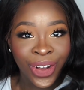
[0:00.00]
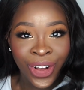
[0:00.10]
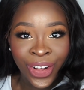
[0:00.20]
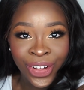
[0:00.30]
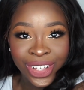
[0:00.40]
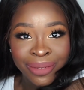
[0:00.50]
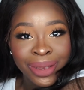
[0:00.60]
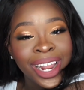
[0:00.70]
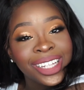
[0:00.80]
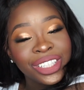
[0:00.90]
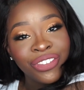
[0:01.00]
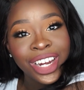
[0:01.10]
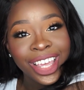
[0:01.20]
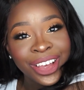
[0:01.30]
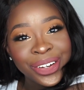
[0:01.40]
all in my next
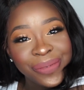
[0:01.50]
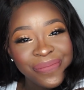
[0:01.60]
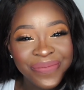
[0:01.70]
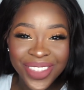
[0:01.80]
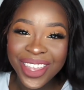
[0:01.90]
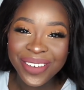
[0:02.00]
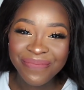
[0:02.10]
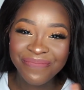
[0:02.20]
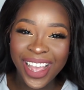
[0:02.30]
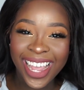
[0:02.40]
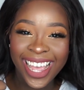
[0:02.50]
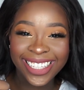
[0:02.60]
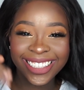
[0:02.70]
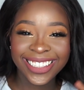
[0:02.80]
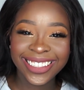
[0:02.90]
video. Bye,
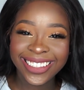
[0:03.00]
guys.